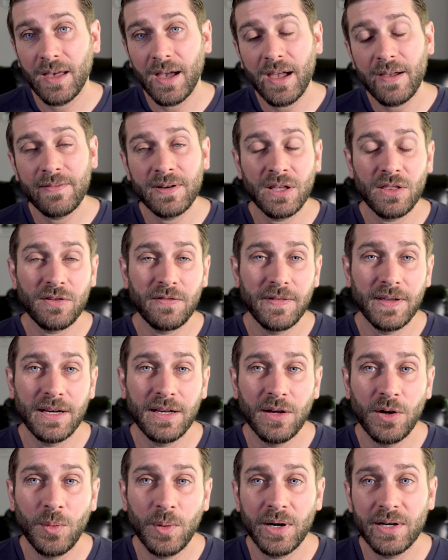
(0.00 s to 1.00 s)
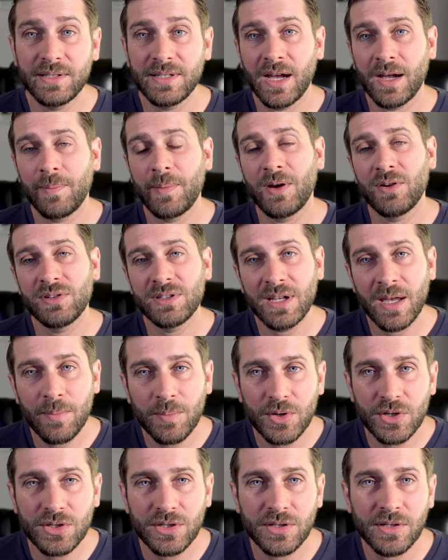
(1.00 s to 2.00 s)
I have another video where I talk about
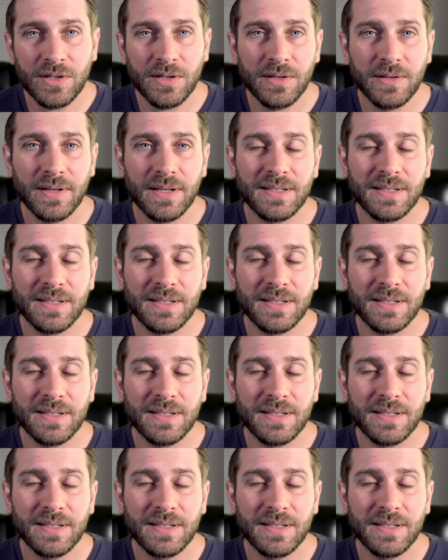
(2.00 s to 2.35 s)
temperature.